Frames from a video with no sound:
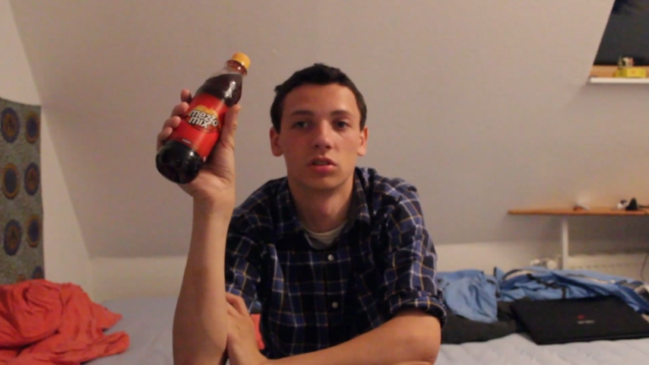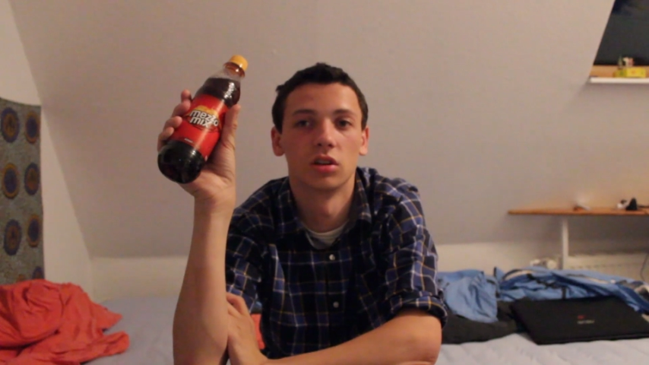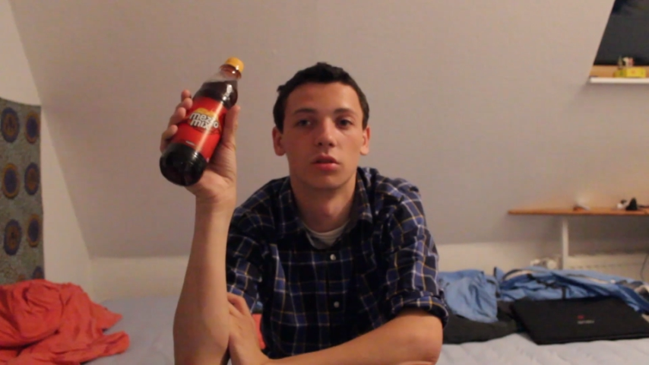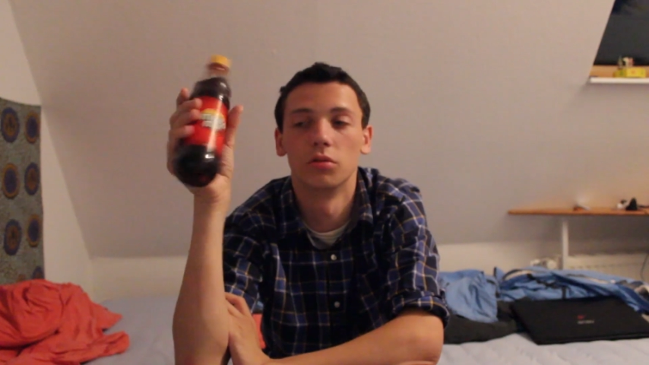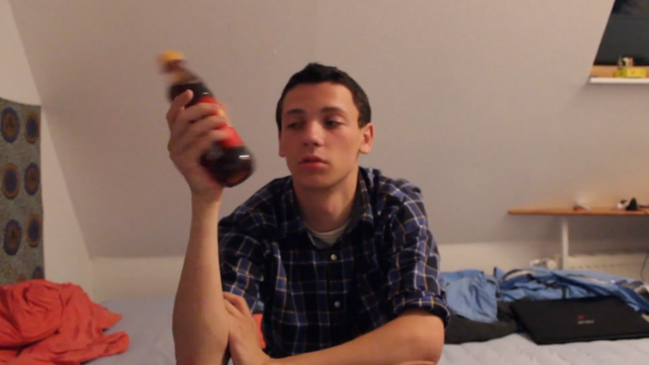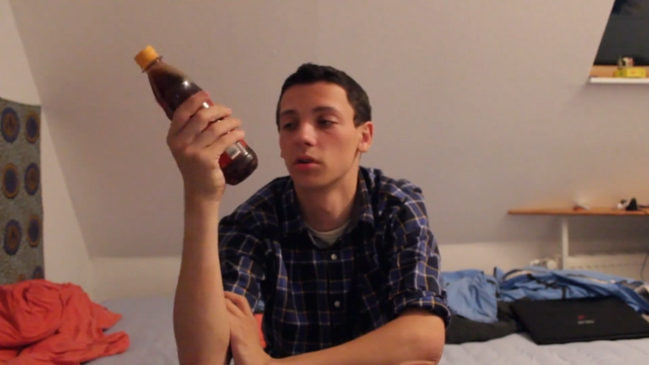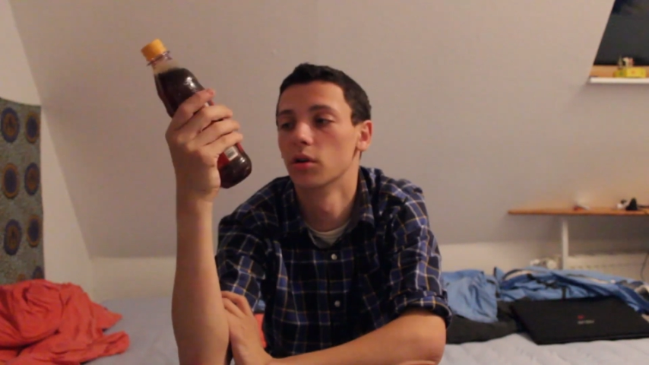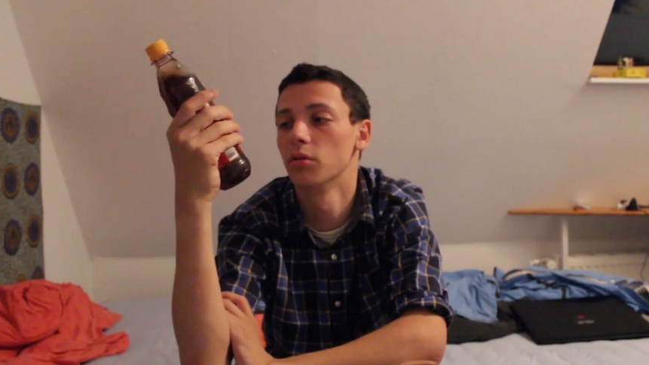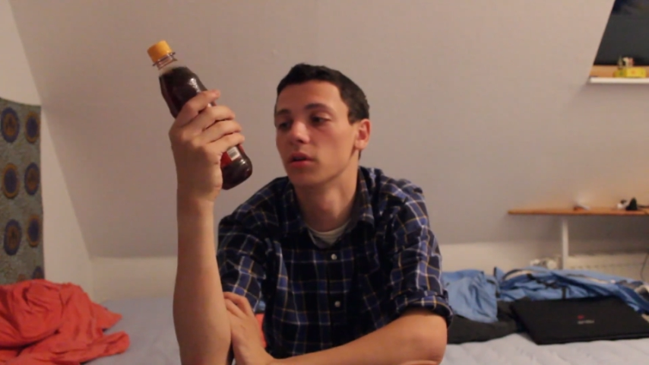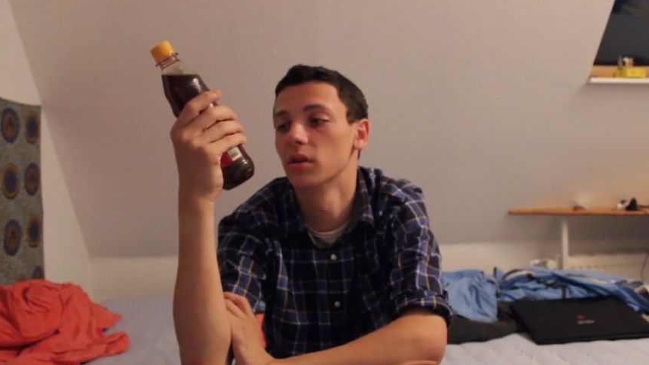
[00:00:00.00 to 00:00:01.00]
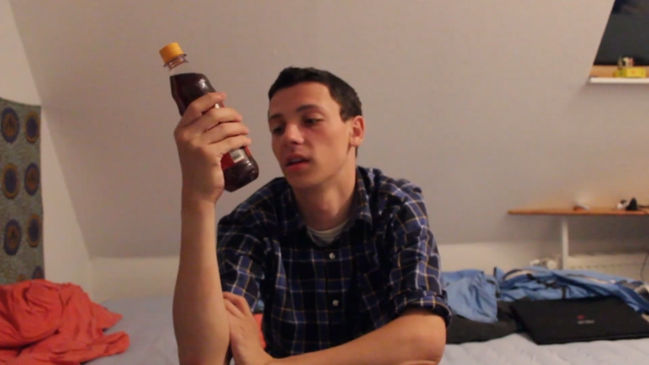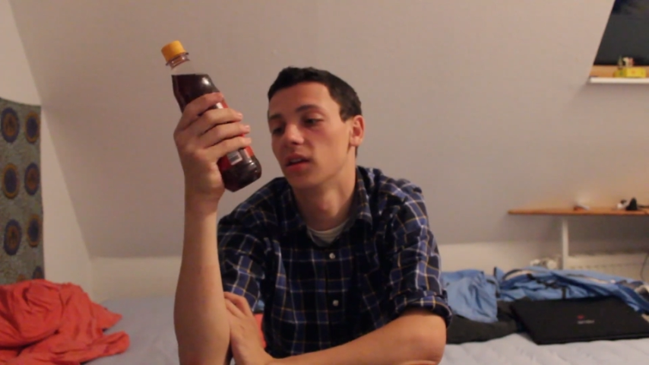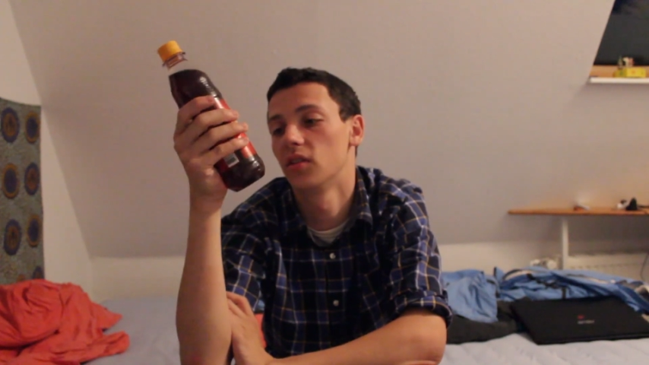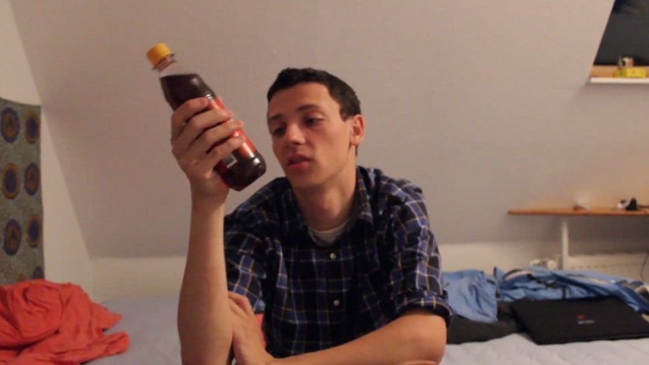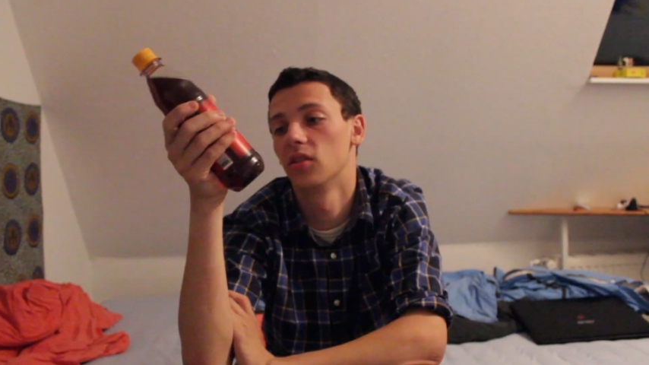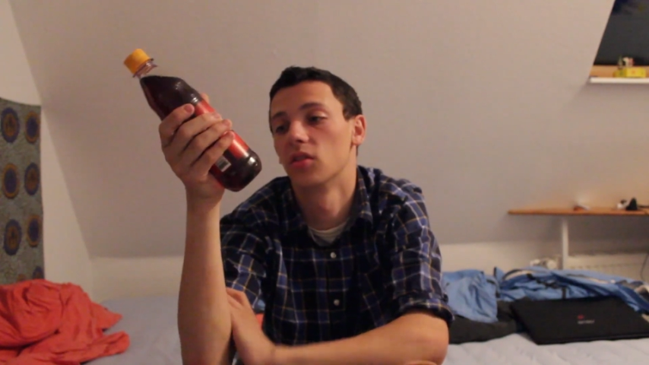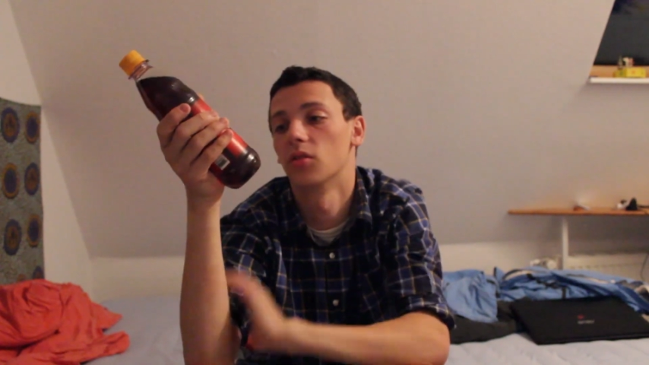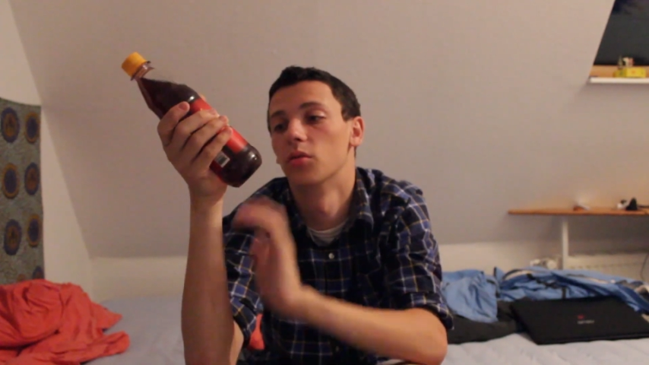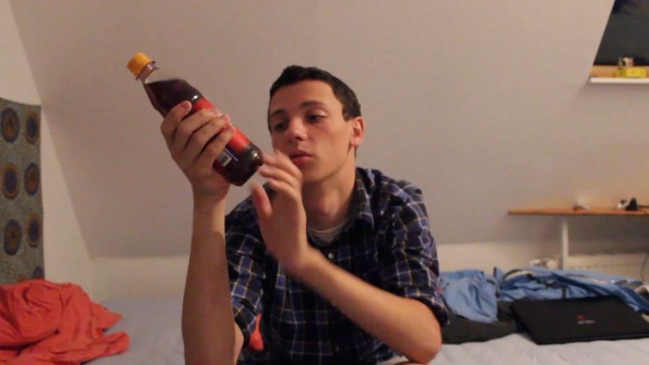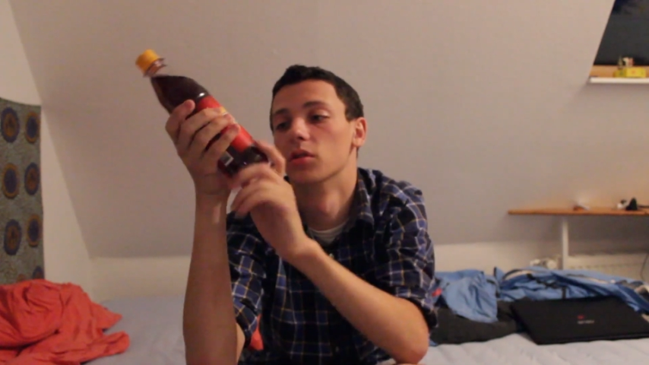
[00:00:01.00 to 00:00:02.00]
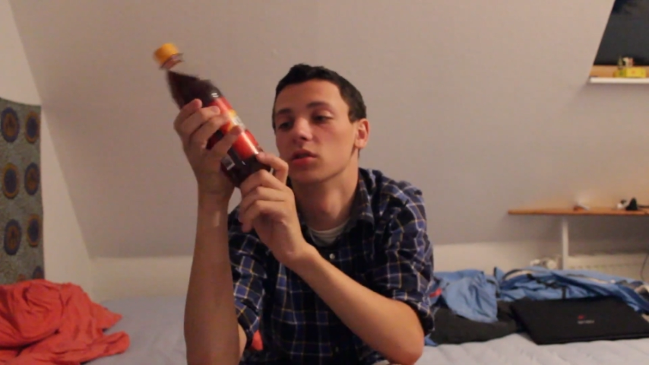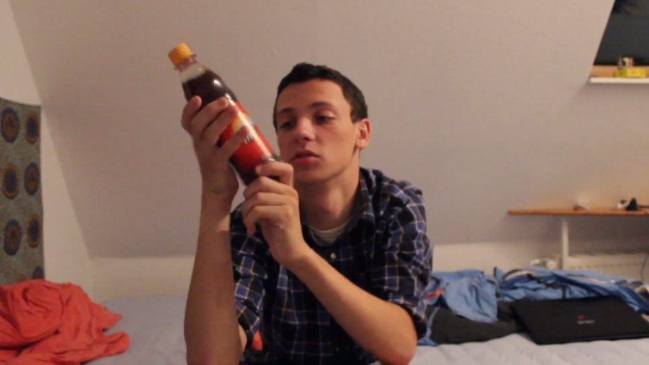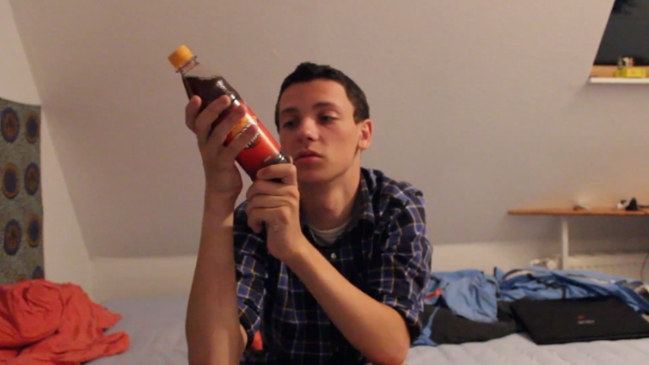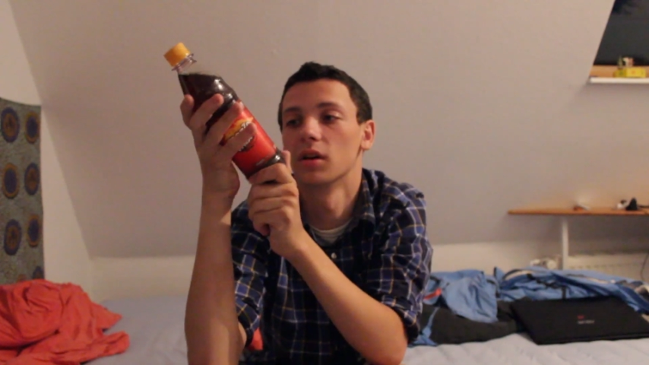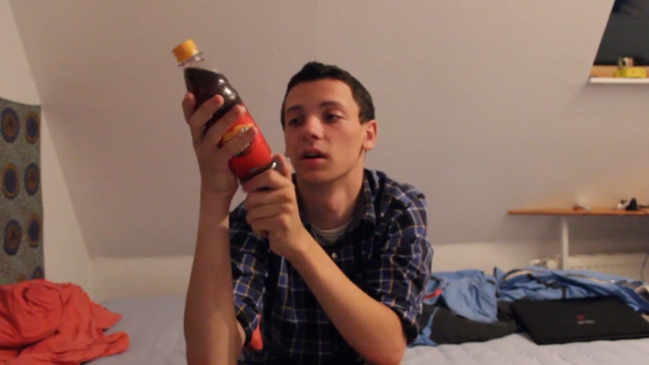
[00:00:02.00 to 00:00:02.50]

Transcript: so Coke kisses orange.